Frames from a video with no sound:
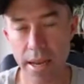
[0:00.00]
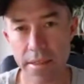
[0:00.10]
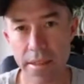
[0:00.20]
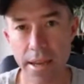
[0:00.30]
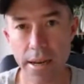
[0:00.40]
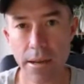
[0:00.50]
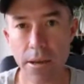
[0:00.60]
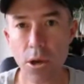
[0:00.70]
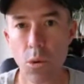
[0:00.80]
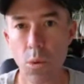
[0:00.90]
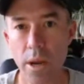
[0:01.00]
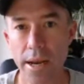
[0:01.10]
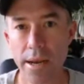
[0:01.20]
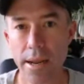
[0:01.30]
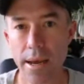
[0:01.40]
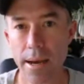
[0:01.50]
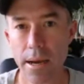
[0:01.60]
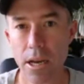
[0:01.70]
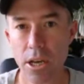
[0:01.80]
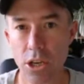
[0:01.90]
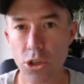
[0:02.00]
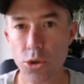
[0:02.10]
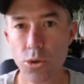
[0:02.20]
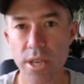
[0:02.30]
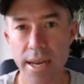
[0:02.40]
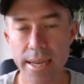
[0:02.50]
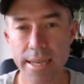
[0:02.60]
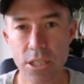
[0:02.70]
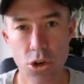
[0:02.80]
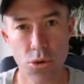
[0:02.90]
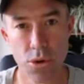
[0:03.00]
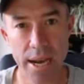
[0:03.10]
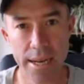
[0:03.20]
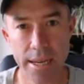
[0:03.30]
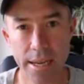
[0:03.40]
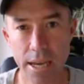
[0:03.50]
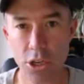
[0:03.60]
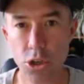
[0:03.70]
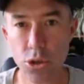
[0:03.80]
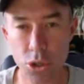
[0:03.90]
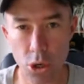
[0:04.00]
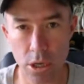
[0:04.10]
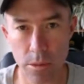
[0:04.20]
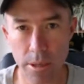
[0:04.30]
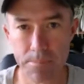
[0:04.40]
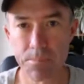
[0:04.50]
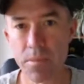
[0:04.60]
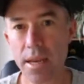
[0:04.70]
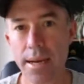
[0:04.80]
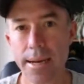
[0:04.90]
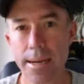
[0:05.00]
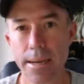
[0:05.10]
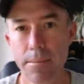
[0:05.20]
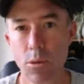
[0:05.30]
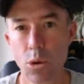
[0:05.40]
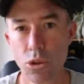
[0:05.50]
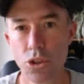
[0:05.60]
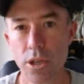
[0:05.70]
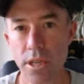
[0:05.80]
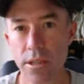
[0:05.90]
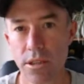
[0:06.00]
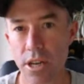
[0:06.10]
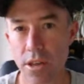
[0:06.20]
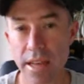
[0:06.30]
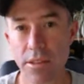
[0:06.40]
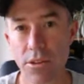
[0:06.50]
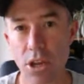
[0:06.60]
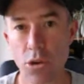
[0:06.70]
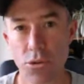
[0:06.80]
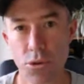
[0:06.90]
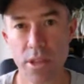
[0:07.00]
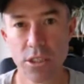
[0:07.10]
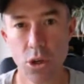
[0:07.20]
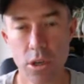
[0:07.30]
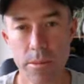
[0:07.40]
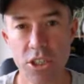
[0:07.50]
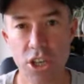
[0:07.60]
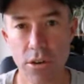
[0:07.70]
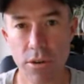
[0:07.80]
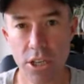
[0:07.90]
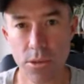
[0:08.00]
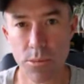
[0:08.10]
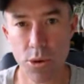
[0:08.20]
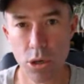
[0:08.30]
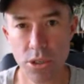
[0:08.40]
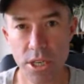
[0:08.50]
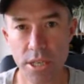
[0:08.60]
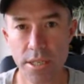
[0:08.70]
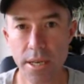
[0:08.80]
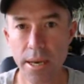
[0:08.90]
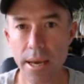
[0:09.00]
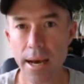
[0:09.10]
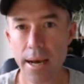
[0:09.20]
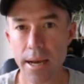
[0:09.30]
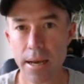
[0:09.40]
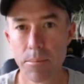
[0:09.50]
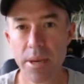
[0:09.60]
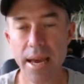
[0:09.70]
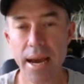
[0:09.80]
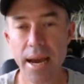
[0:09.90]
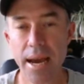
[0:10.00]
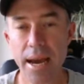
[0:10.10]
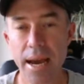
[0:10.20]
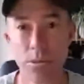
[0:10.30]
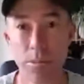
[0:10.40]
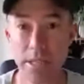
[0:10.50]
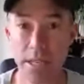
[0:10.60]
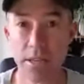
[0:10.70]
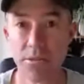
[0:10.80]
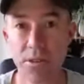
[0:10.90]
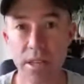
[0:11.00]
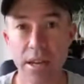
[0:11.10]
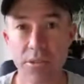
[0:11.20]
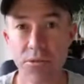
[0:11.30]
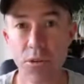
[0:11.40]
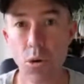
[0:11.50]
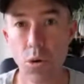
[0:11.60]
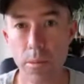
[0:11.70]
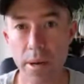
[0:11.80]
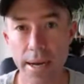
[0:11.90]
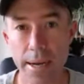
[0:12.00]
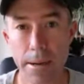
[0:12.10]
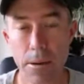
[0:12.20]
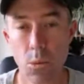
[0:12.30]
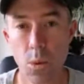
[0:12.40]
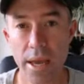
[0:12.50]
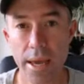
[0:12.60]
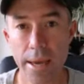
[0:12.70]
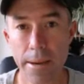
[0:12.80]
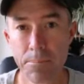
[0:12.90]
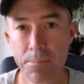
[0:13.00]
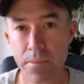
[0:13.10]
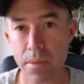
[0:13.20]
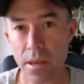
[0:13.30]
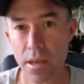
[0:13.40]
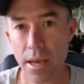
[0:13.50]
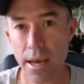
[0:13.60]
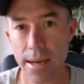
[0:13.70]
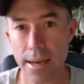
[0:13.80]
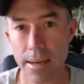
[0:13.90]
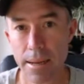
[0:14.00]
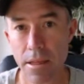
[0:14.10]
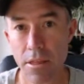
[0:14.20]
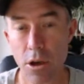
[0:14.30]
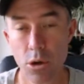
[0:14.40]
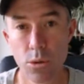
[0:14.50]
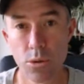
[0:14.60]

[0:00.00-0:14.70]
And then when a user is creating a new document, or that go through that document generation process, be able to basically fill out a form where the